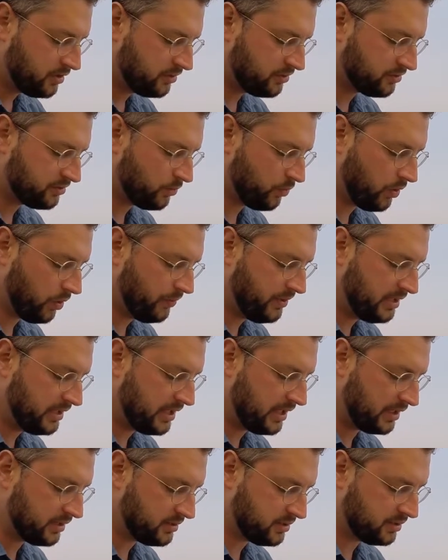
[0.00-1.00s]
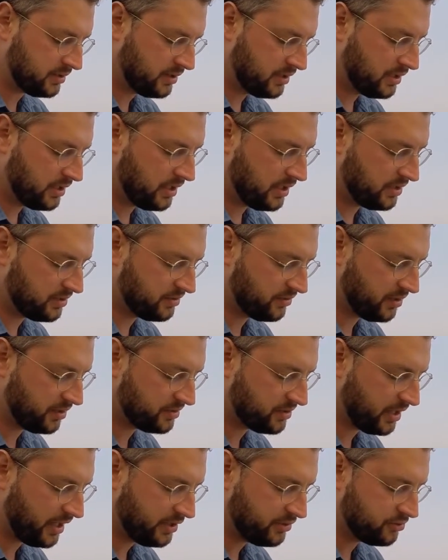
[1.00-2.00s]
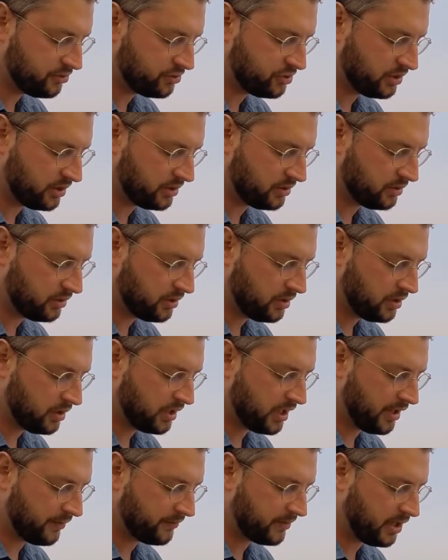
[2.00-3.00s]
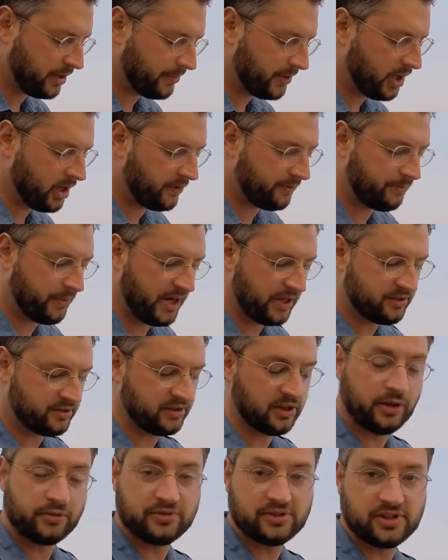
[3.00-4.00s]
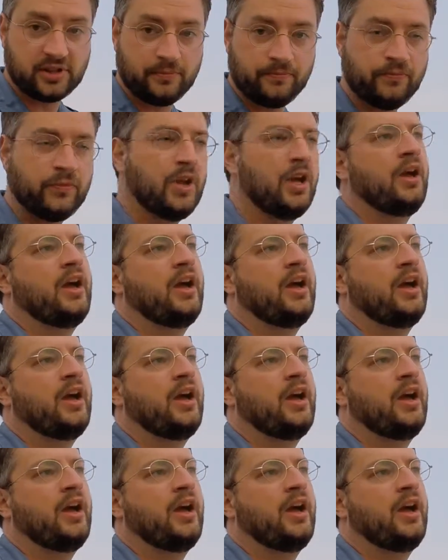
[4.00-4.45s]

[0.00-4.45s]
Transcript: So what we get is this hydrogen kind of coming off by its lonesome.